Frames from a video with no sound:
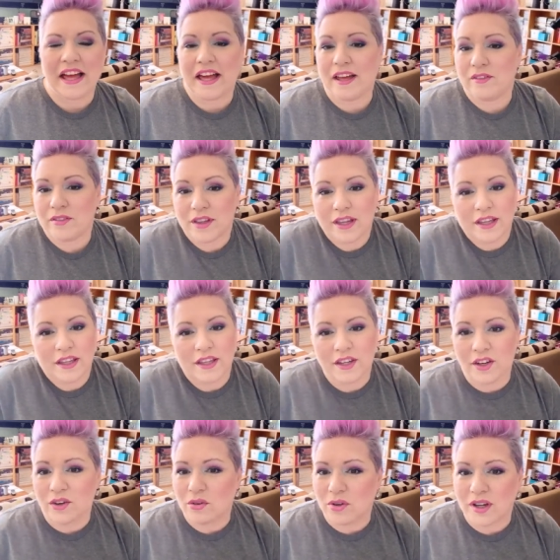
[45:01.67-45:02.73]
I'm like, you
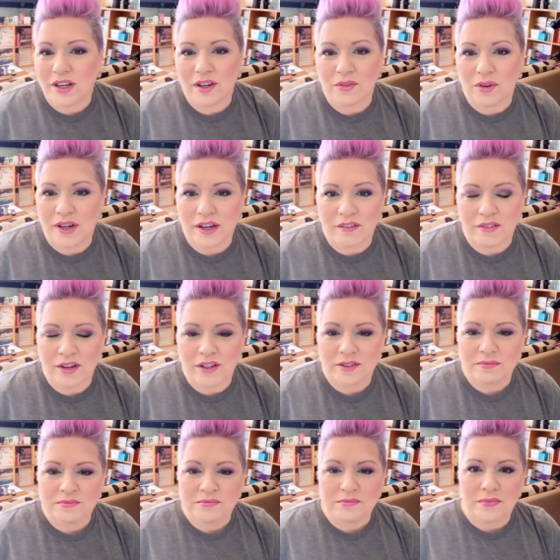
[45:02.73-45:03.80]
know what, whatever.
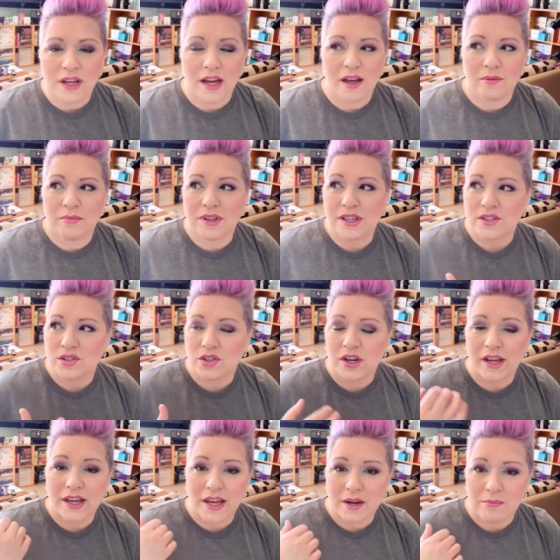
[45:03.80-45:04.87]
Um, yesterday
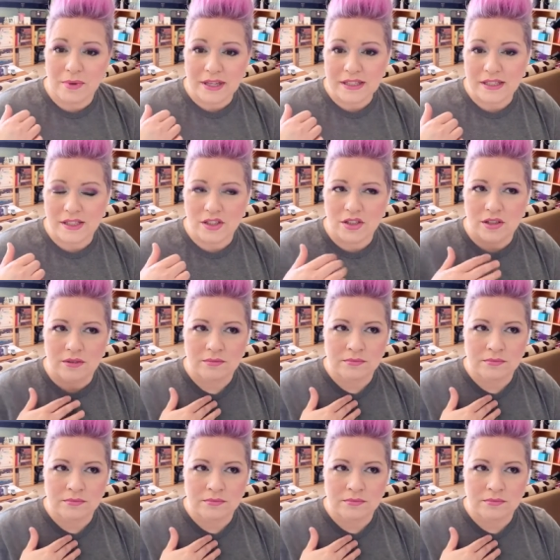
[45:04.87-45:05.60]
I got a message